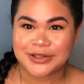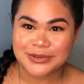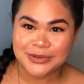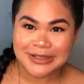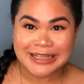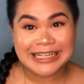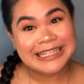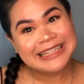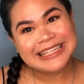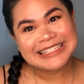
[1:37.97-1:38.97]
ado,
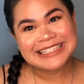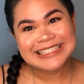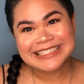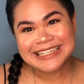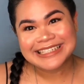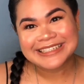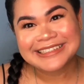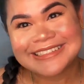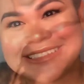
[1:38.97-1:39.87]
let's get started.